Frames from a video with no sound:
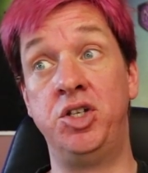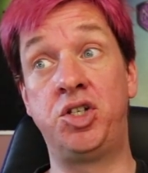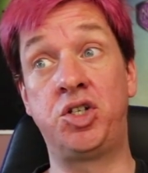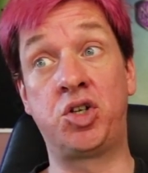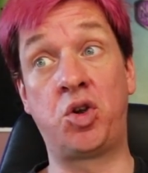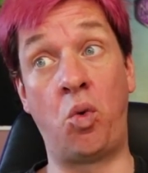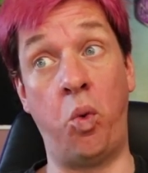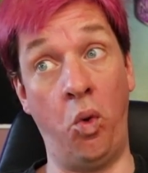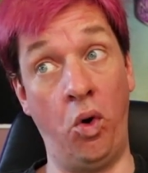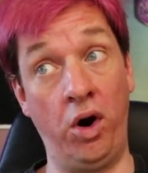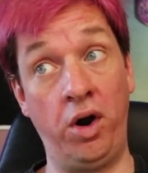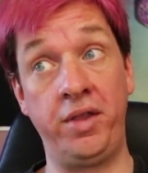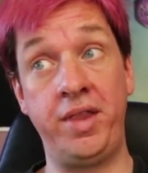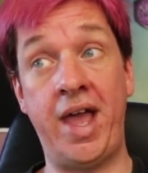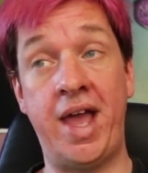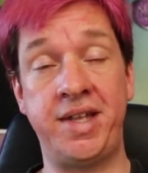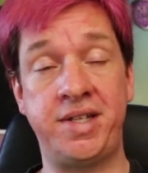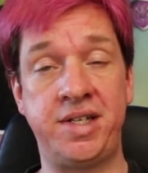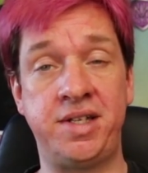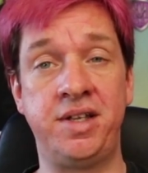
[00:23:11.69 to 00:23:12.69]
Squirrel
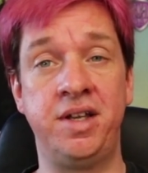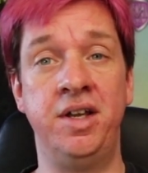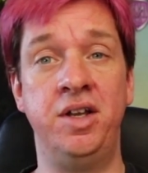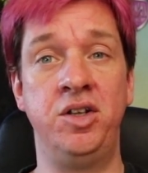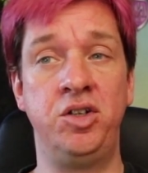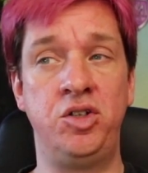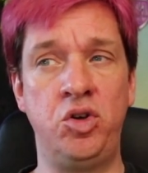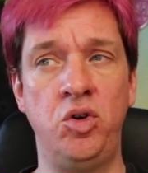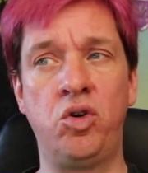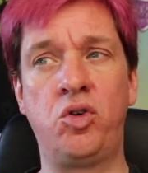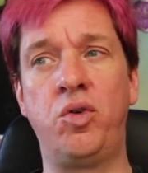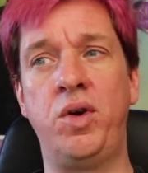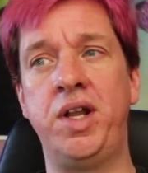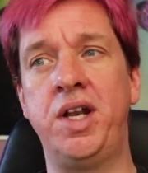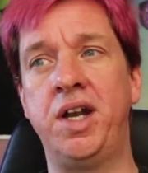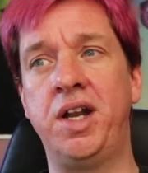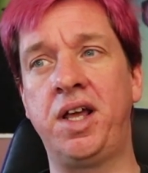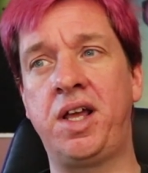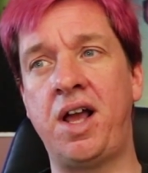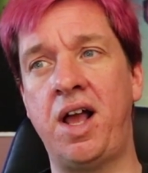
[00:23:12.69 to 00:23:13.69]
Nest, two
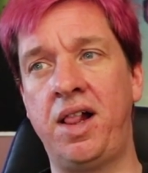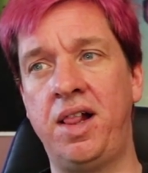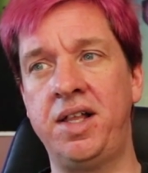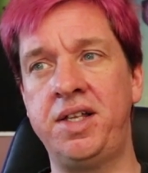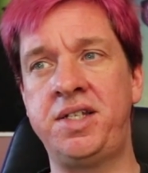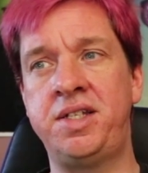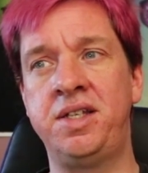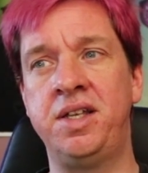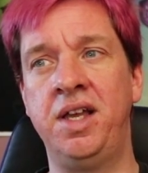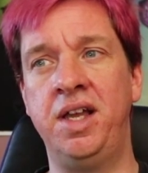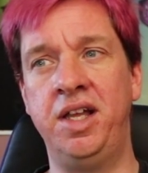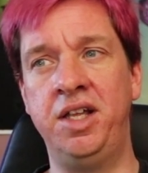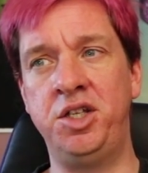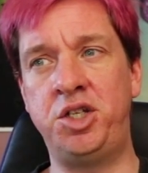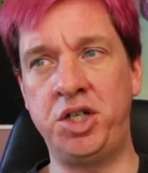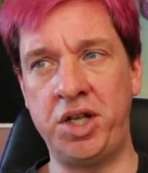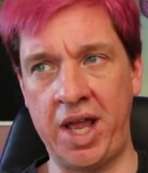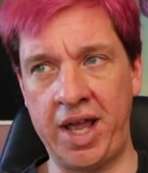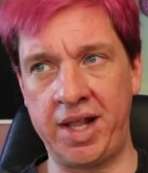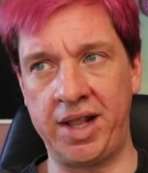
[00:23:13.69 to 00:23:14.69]
green and a colorless,
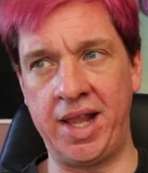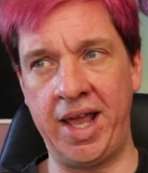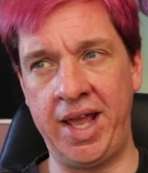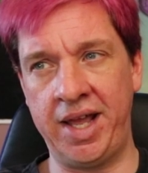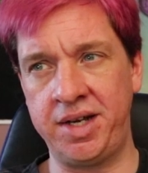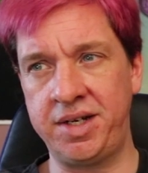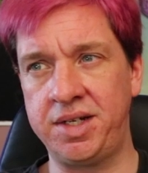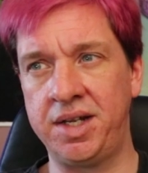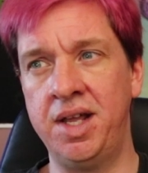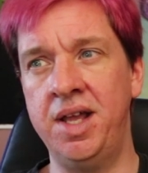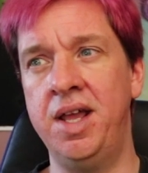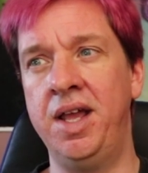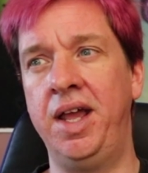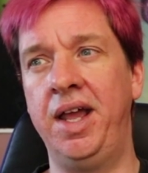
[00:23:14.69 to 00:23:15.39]
enchant land.